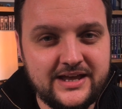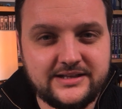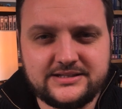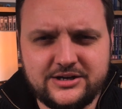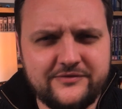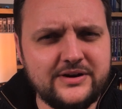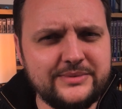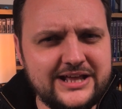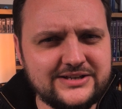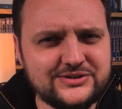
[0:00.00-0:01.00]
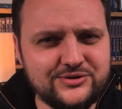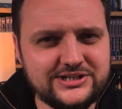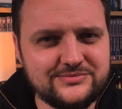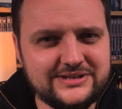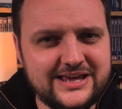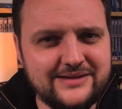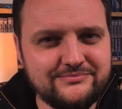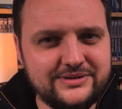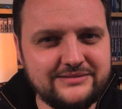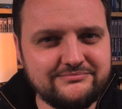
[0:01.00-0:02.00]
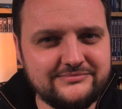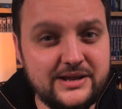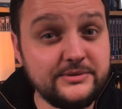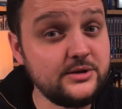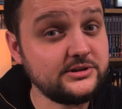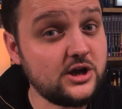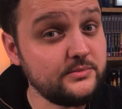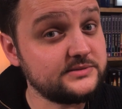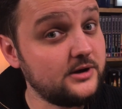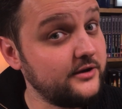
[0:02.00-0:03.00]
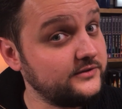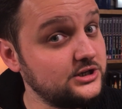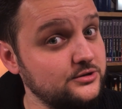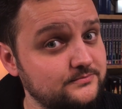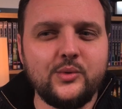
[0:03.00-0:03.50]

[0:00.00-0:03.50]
Don't know if anybody else agrees with me there, but let me know in the comments below if you do.